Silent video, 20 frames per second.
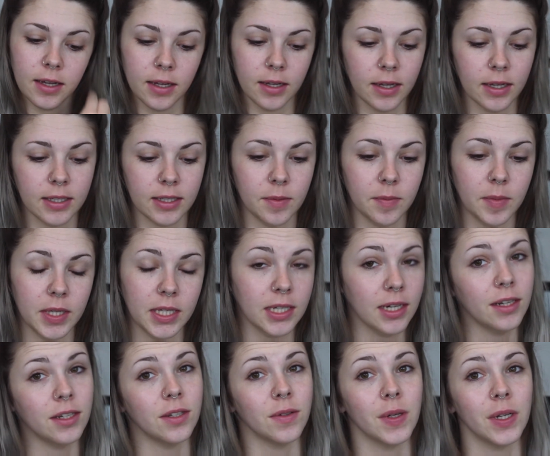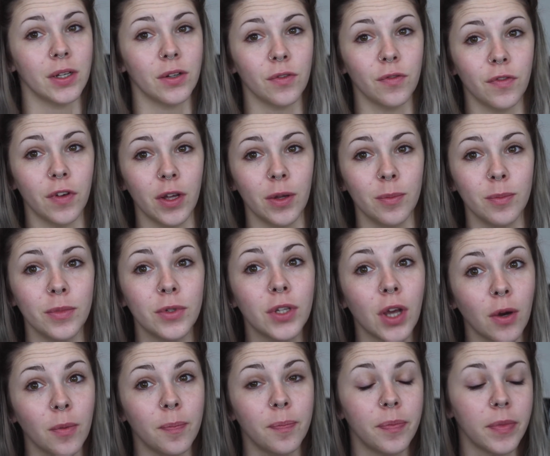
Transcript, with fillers: and get something done, so I couldn't film. So